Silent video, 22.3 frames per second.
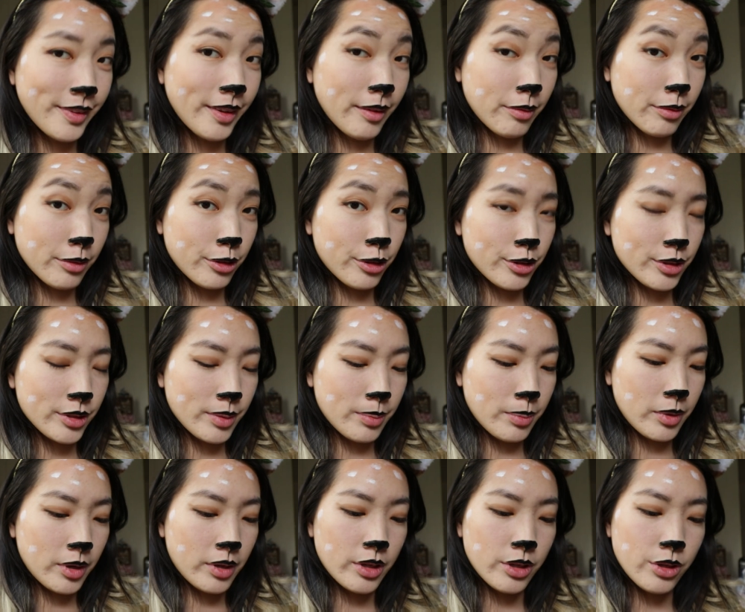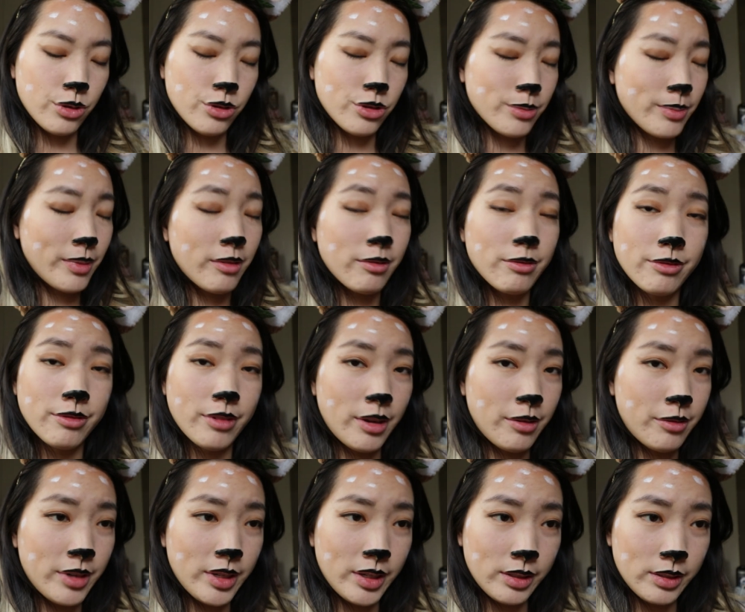Of course, I'm gonna use my
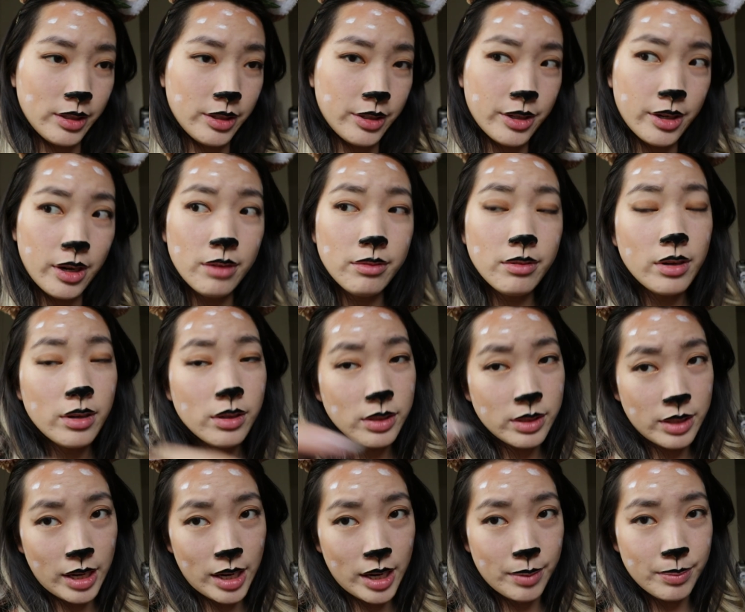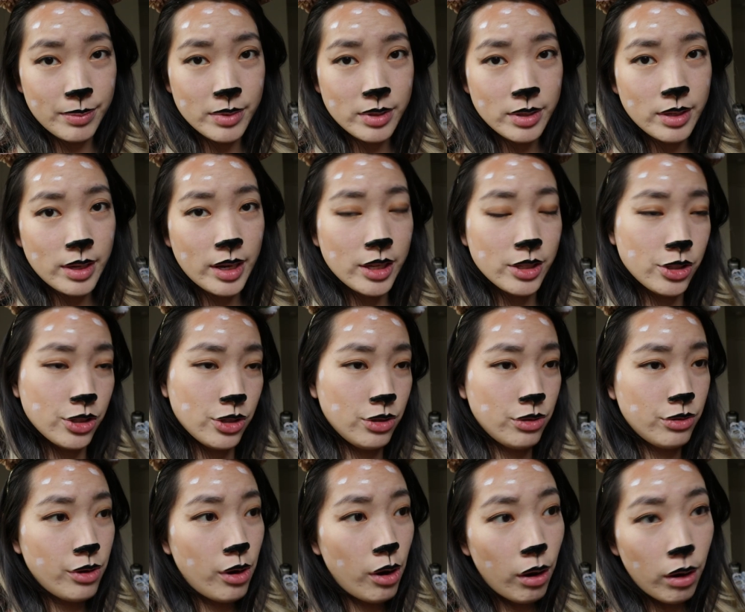favorite glitter of all times, as
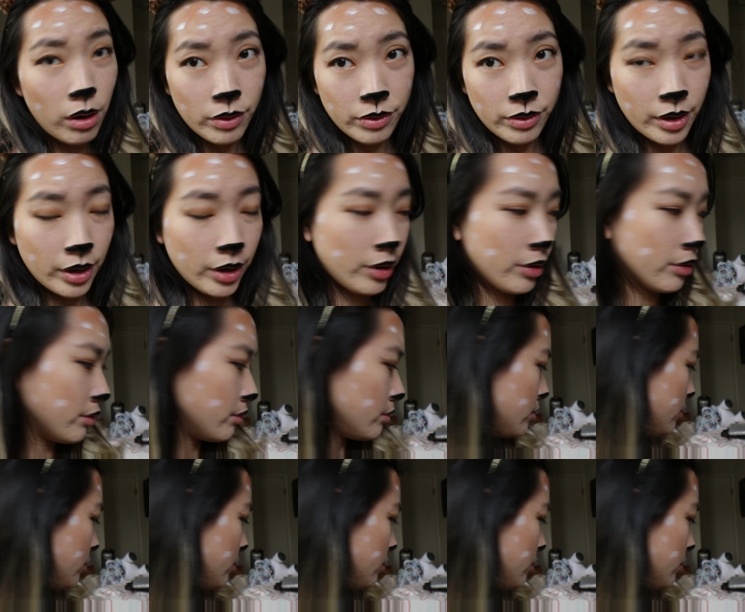you all know.